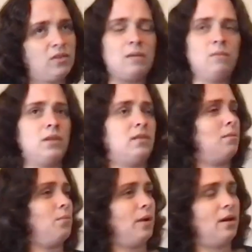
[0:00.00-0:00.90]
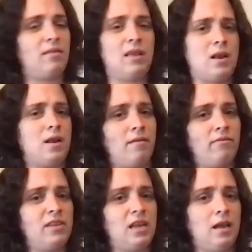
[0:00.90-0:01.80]
Then what's the point of the
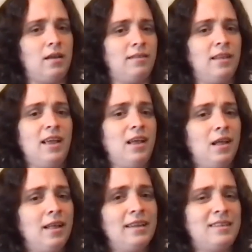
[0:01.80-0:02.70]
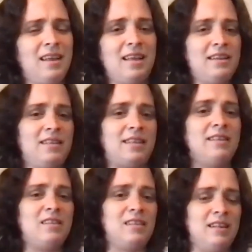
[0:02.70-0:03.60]
NFT? It's like,
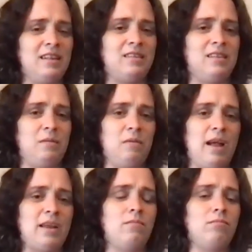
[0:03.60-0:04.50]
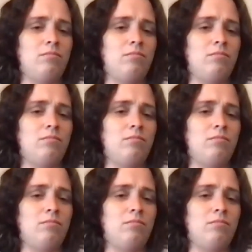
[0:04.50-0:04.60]
I don't,